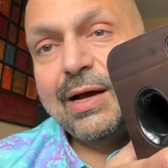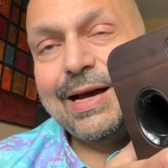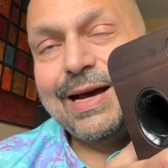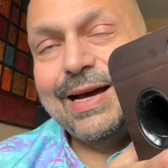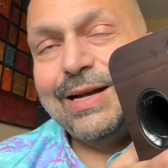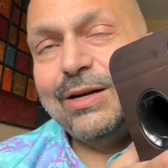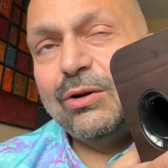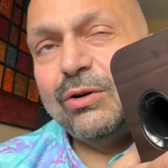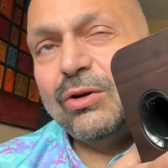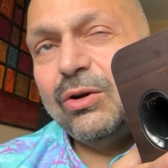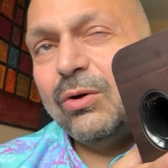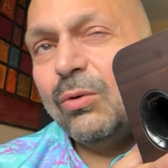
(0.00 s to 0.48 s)

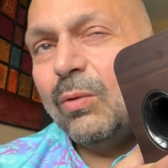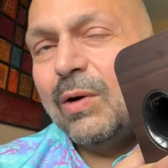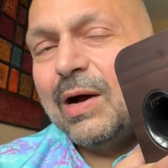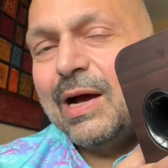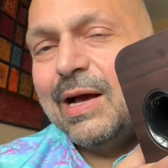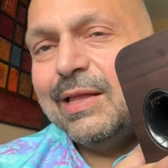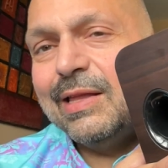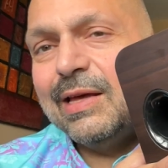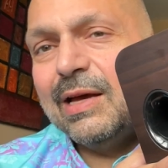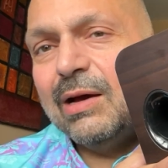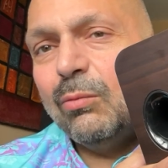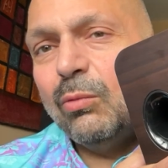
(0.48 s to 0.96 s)
I don't know
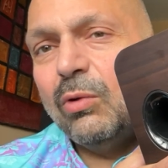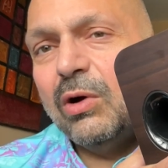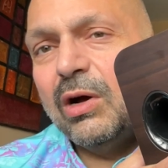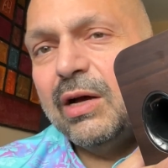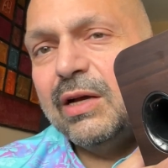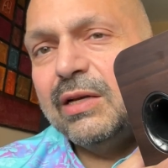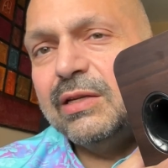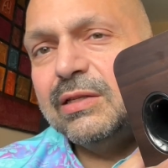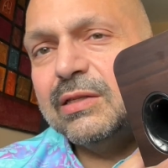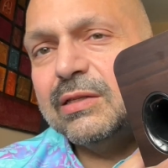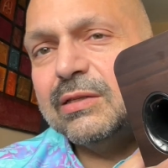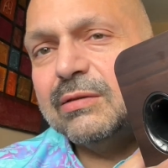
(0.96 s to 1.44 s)
why that
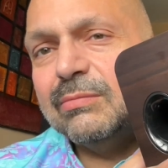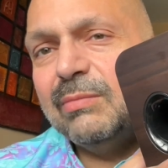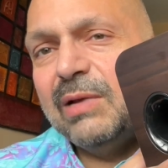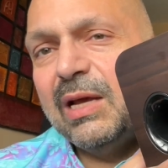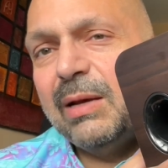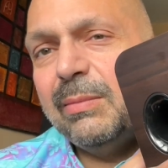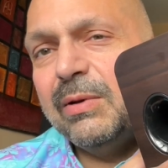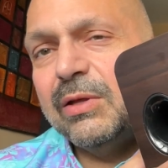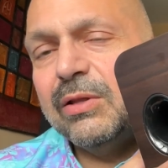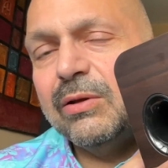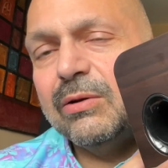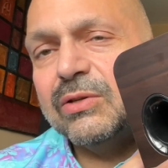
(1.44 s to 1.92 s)
was.
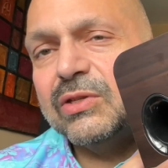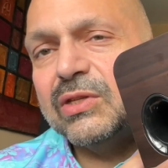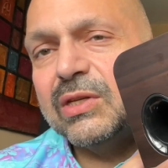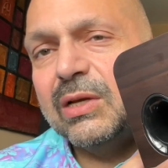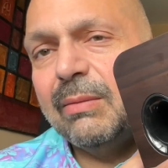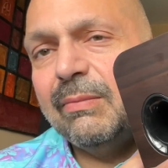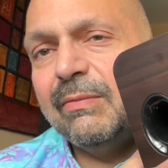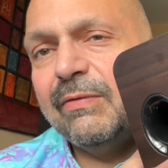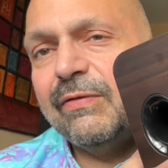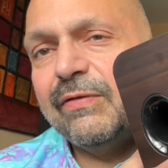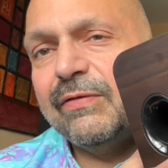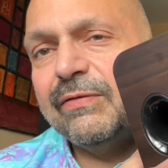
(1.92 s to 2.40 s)
Maybe there's
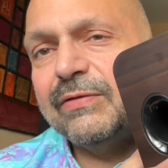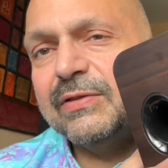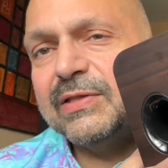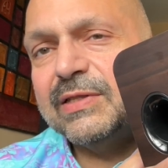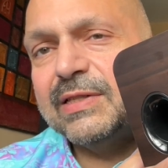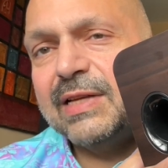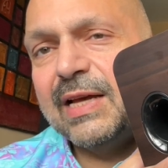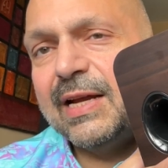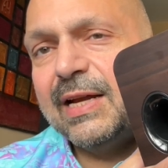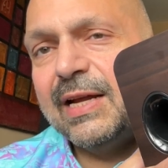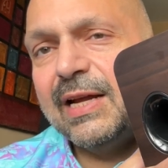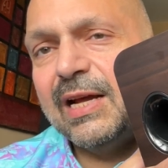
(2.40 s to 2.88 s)
some
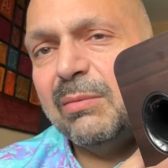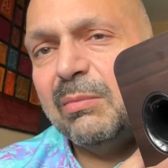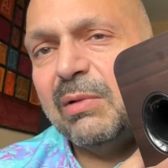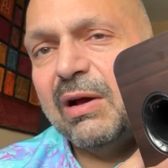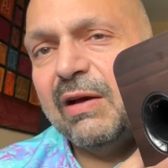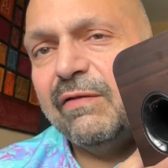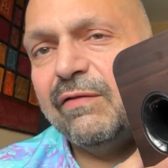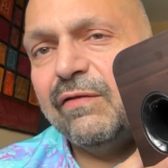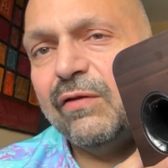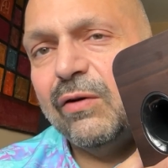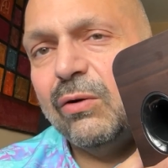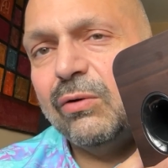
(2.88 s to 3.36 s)
setting on
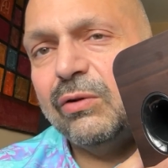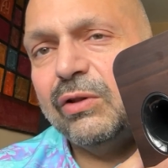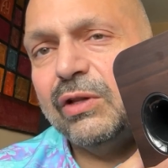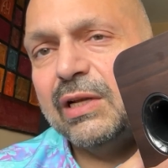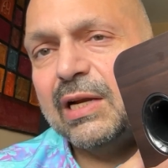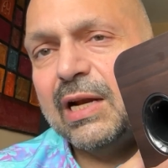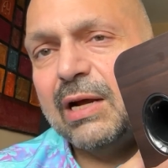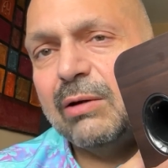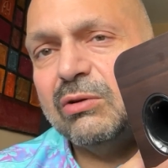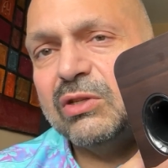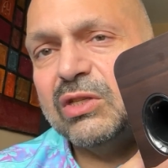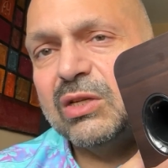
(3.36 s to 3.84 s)
my phone
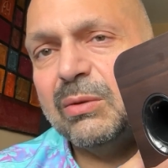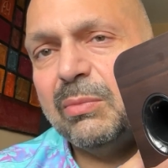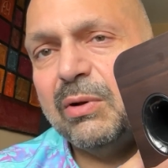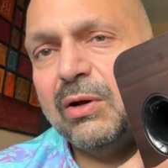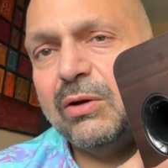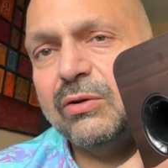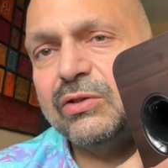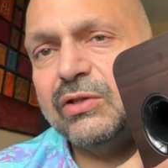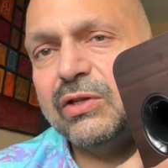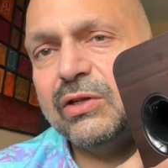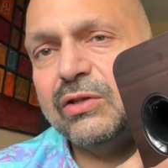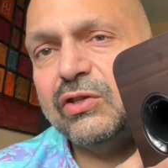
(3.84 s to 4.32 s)
that I was
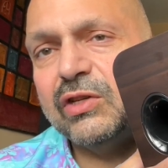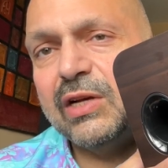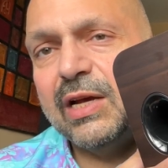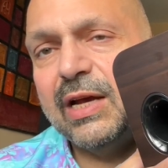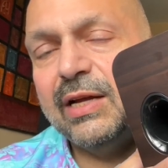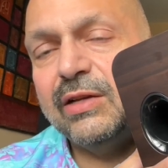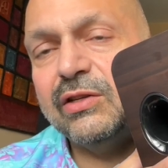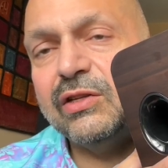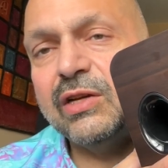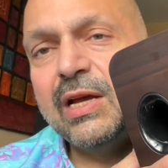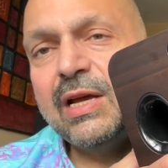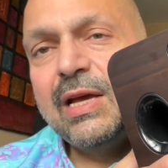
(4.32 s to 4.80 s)
supposed to
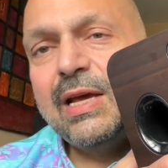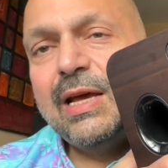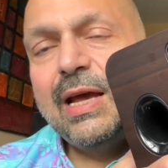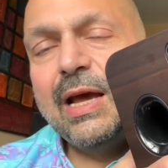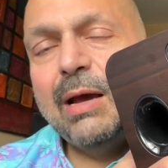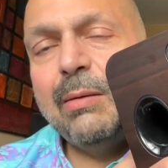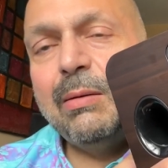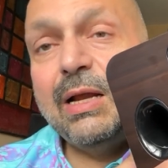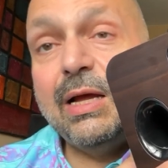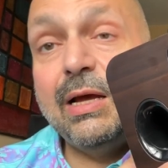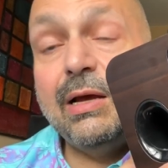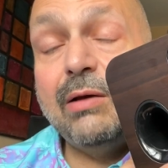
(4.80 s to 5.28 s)
change.
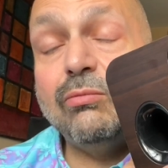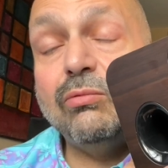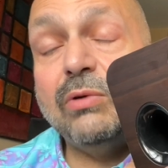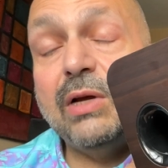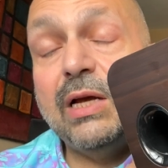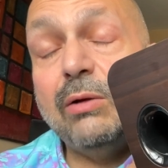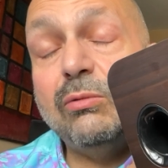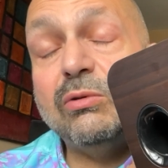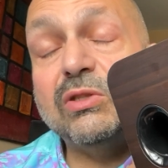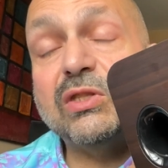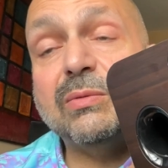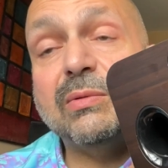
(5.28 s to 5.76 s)
I mean, it,
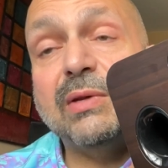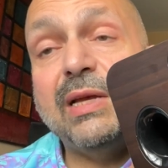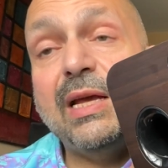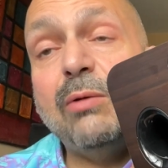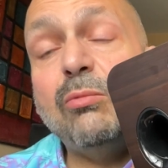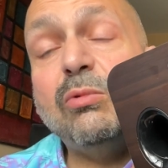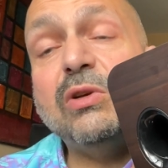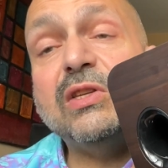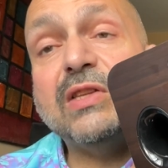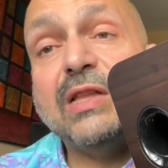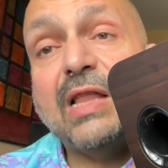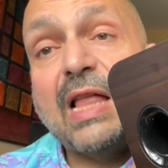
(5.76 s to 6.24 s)
it was
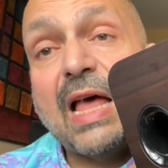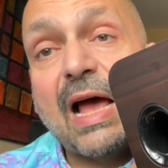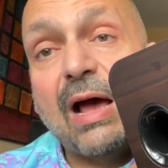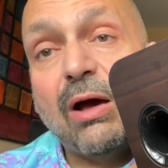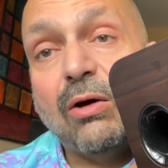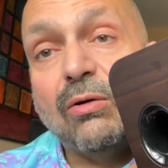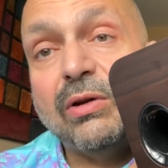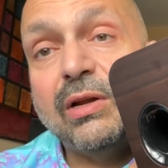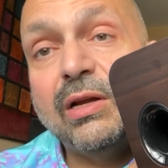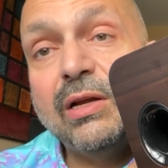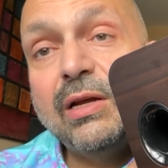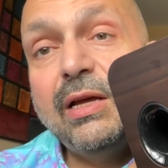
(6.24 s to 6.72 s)
it was
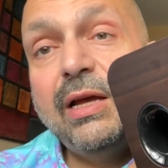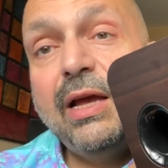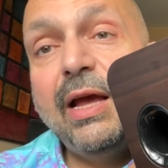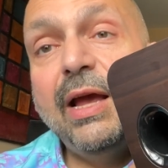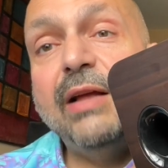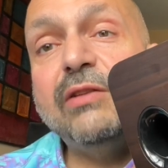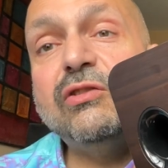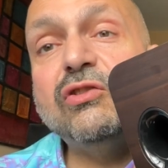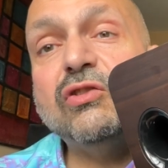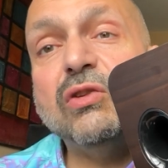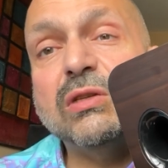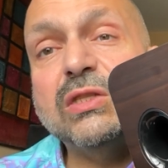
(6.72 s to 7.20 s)
loud.
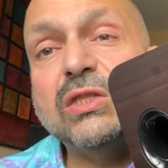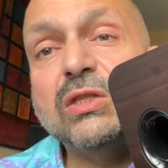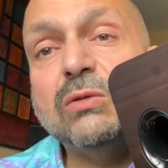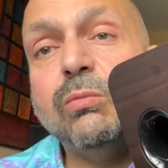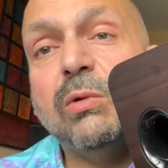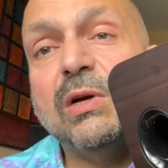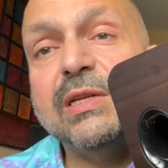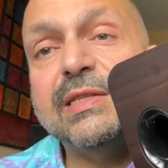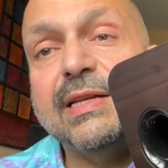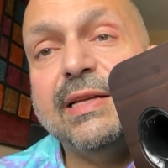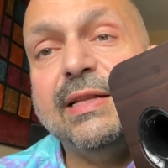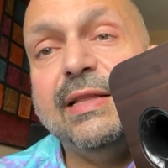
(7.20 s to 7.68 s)
It just
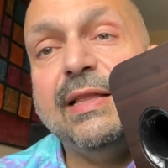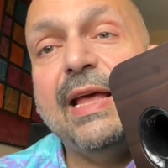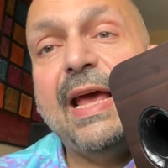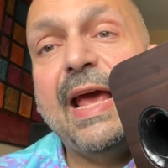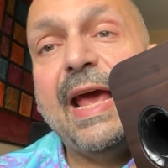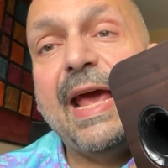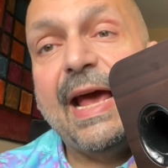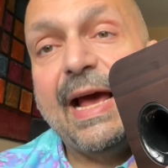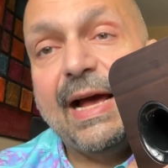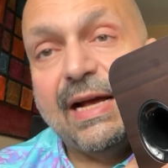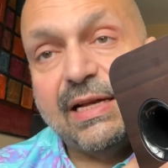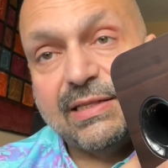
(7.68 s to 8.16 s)
wasn't
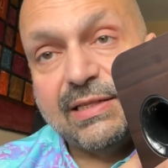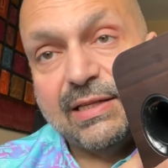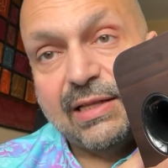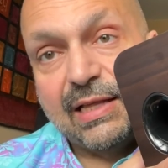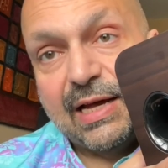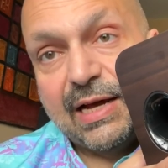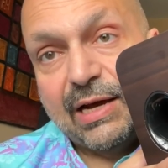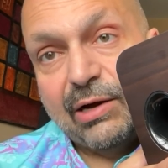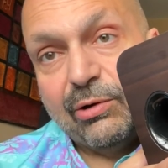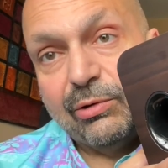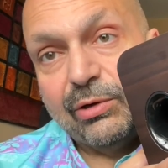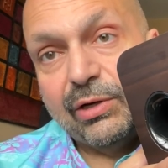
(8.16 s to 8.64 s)
as
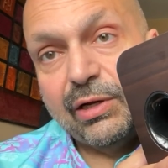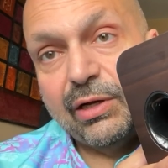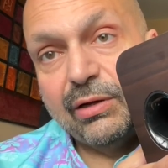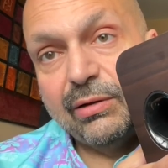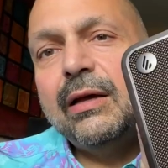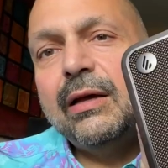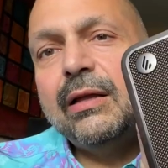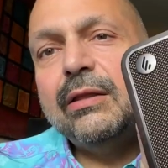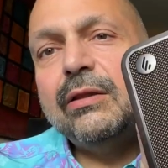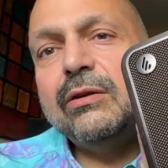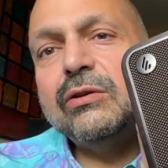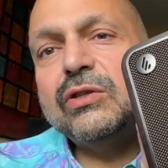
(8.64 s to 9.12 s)
loud.
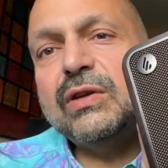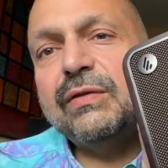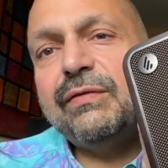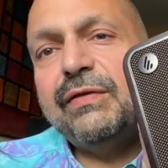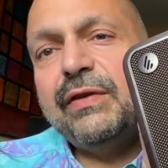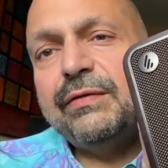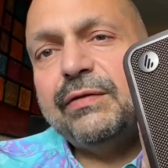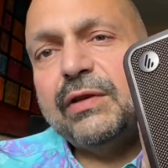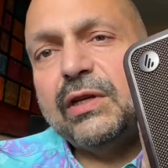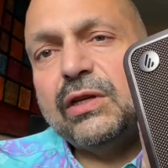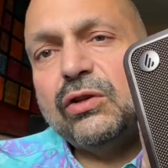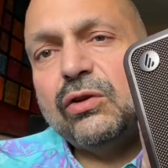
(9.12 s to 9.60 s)
There's a
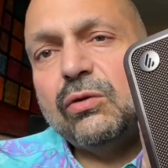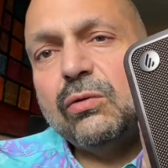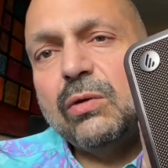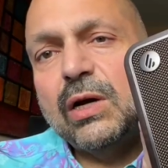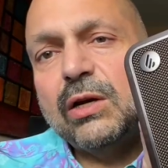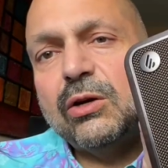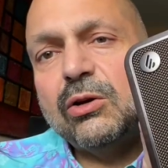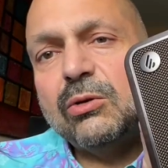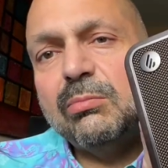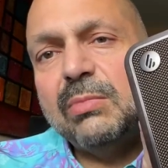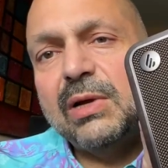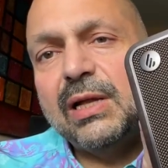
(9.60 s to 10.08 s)

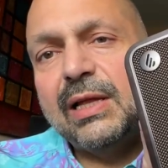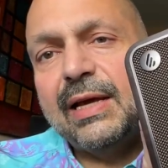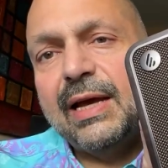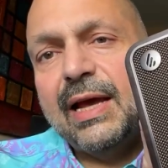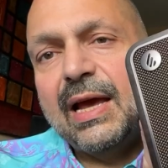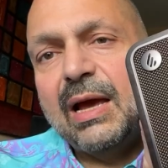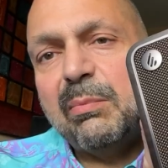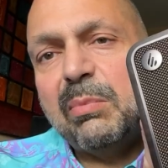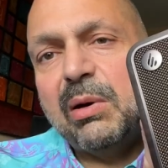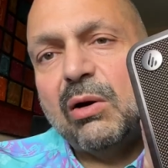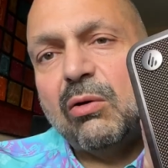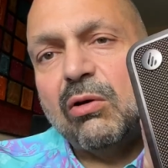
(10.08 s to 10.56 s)
5200
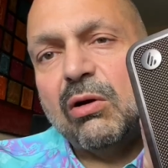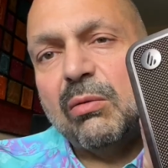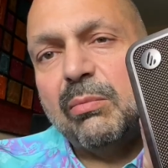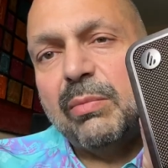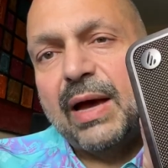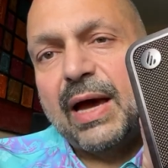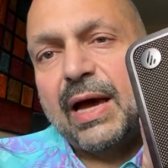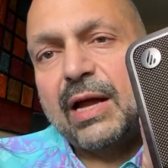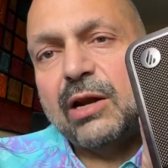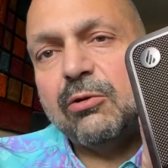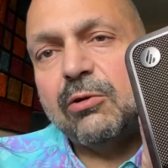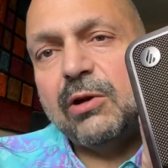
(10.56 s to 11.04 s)
milliamp hour
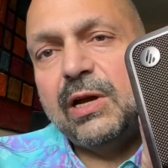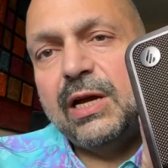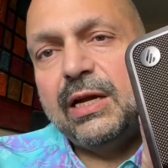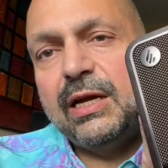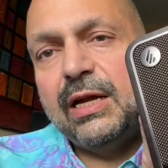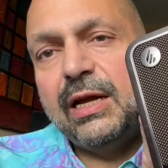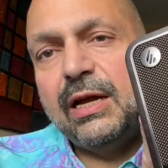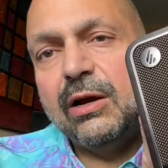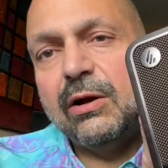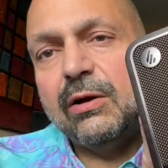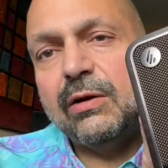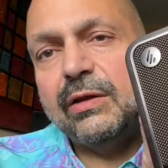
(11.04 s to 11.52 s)
battery in
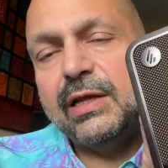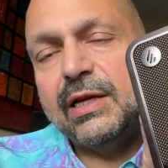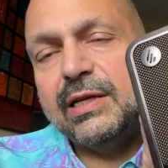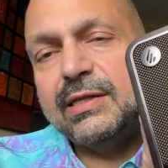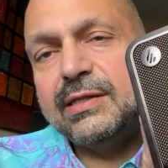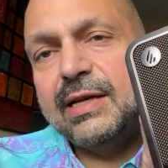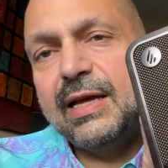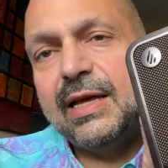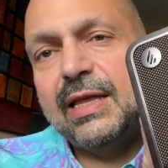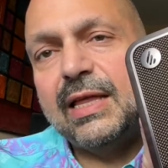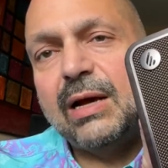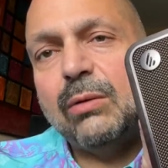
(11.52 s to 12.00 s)
here, and they
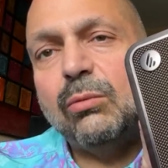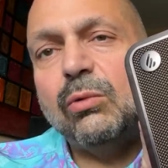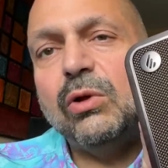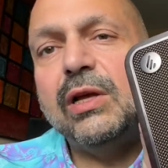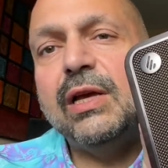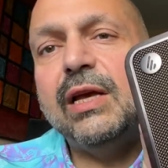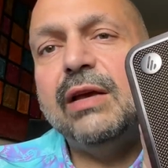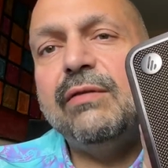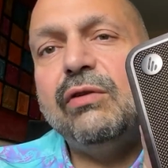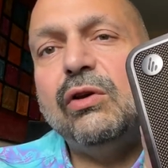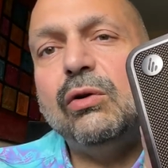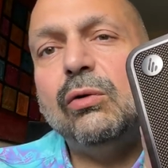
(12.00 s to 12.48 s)
say that will
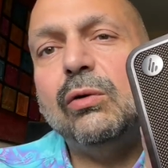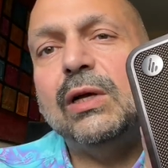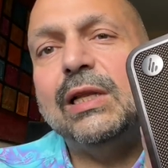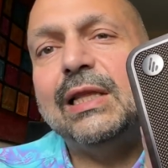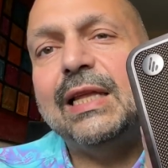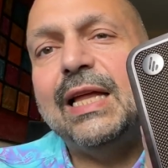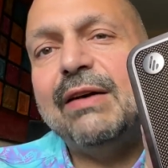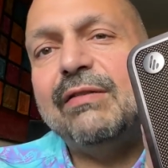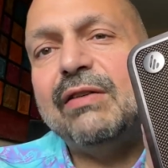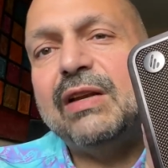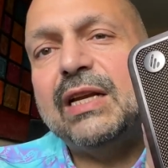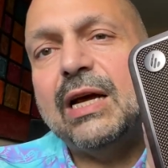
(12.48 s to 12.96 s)
give you
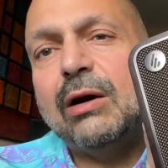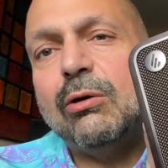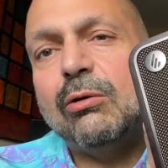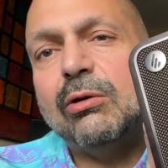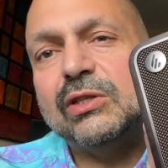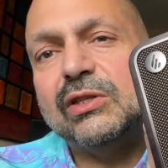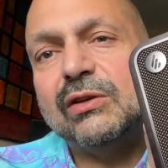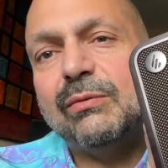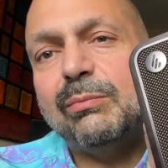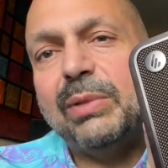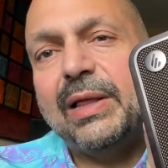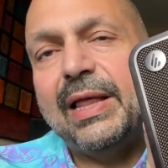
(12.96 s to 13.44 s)
11
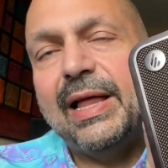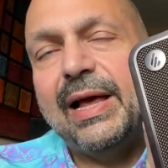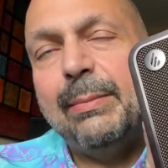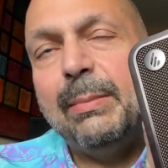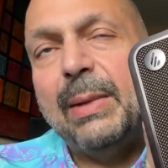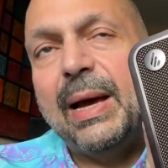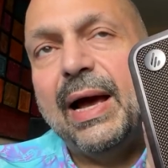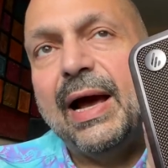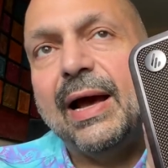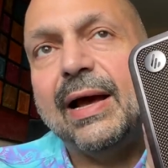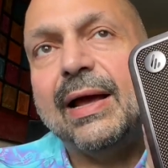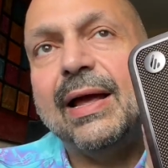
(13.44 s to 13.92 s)
hours of
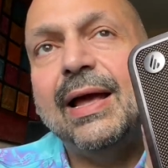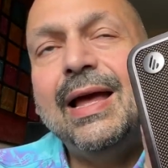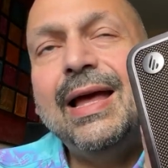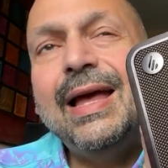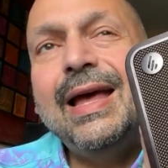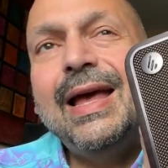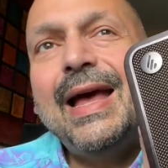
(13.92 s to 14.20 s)
playback.